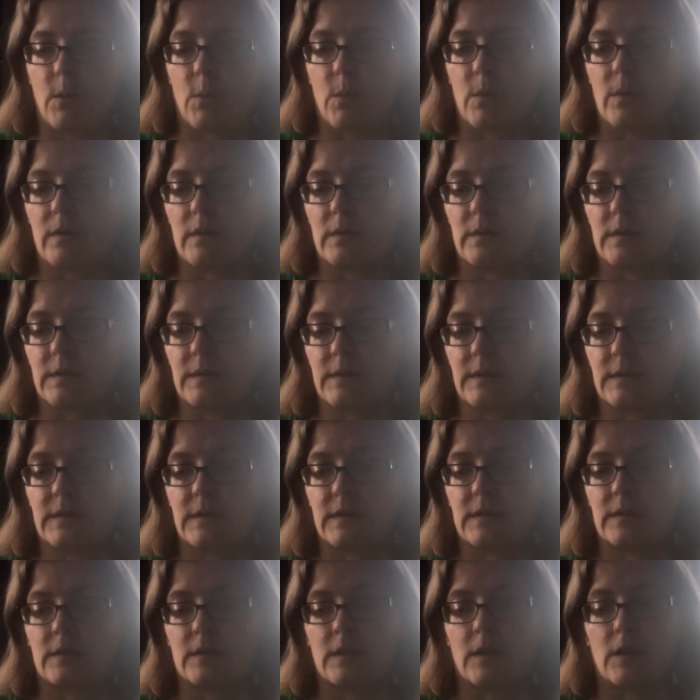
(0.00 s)
was
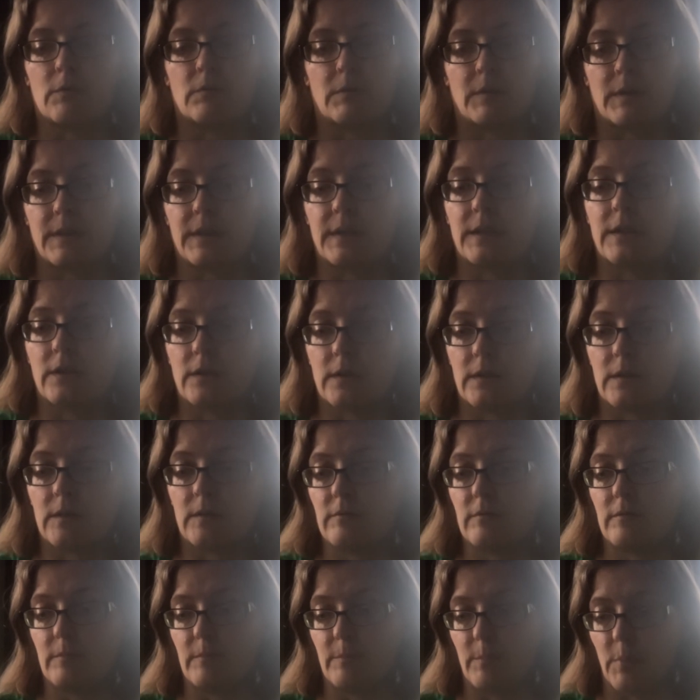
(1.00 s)
a really good
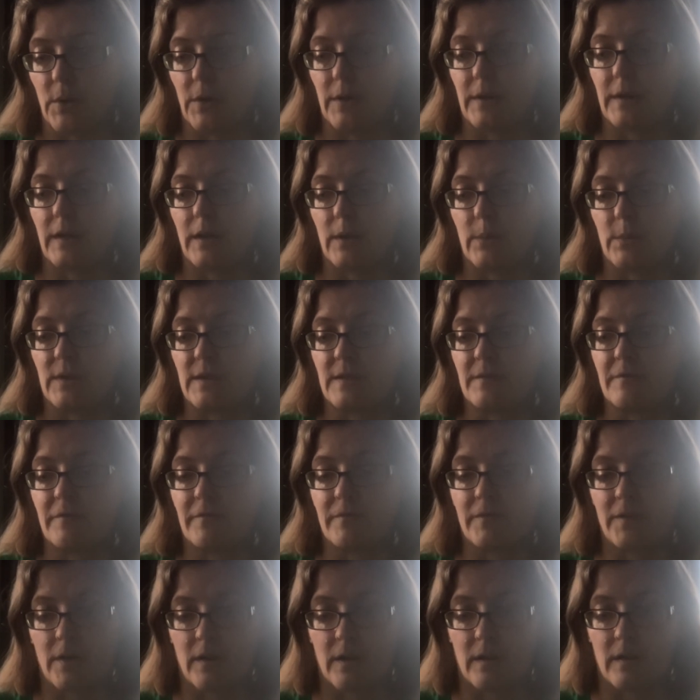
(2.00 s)
book. It was
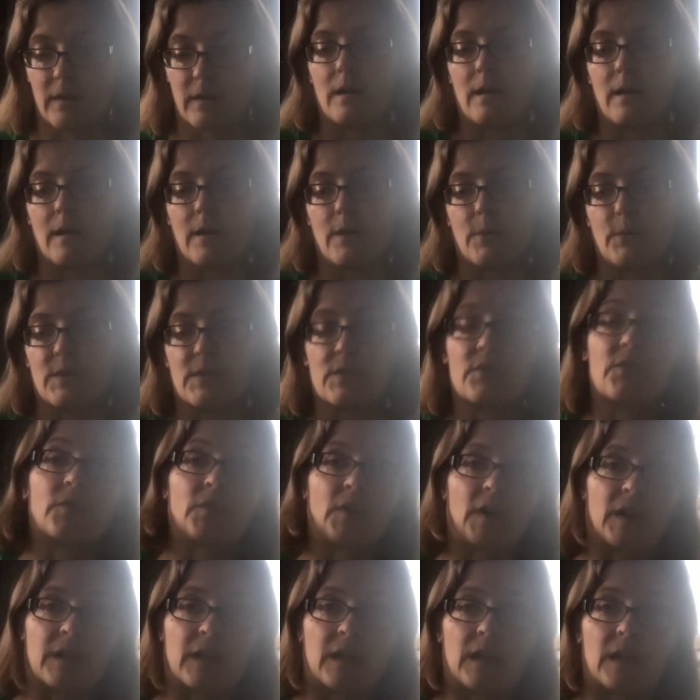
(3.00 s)
fun. It was
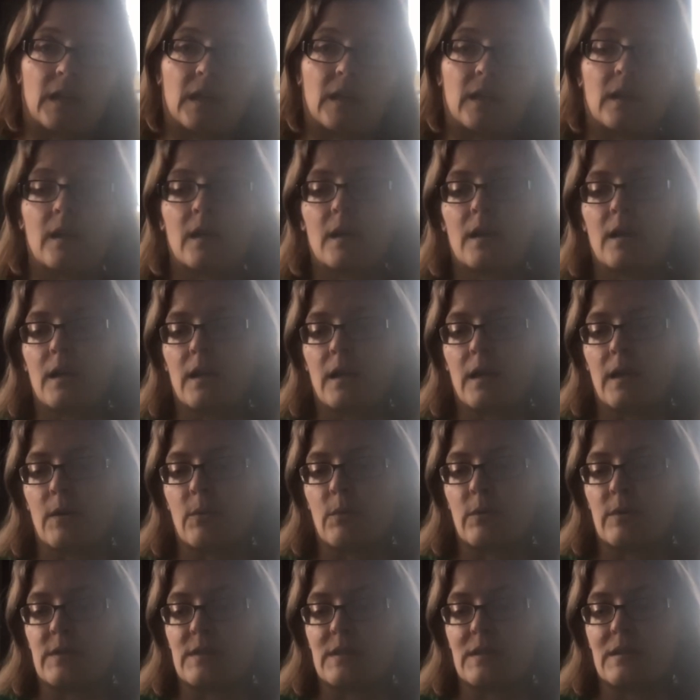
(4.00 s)
funny. It
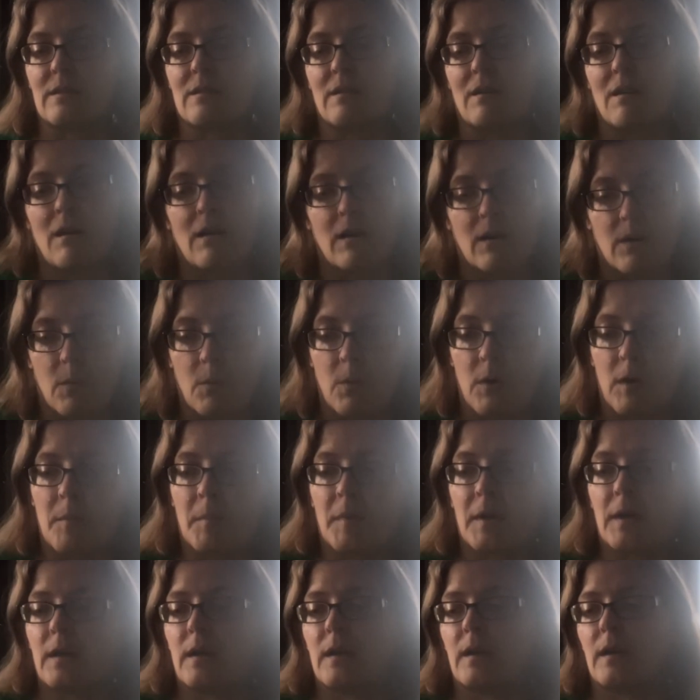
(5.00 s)
was
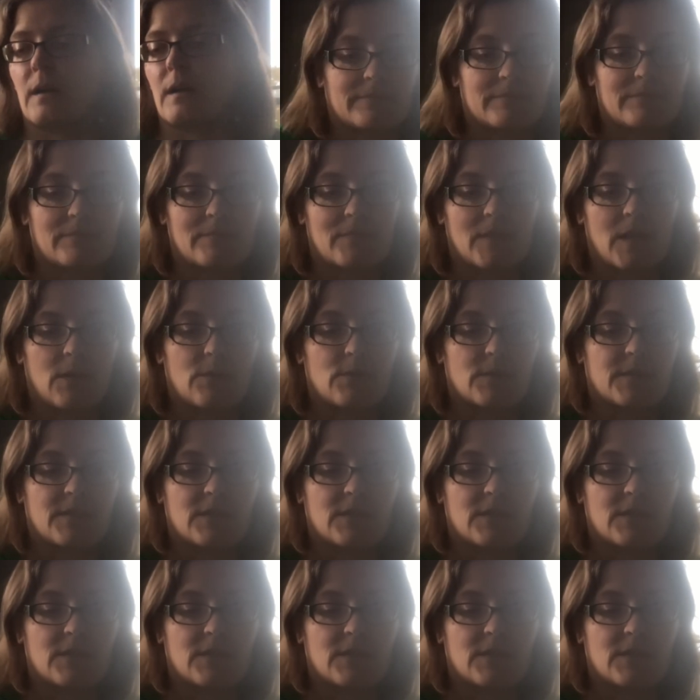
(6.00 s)
heartwarming. It was